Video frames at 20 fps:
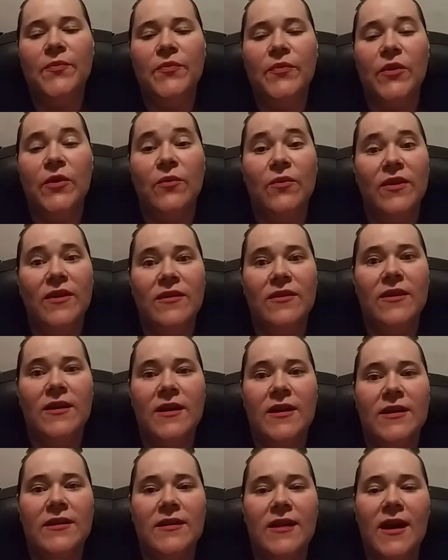You really
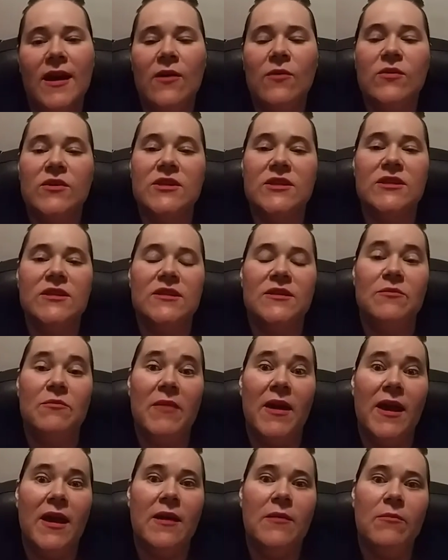think that was just
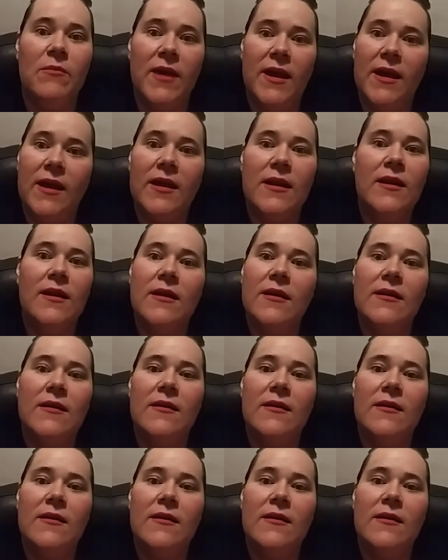man-made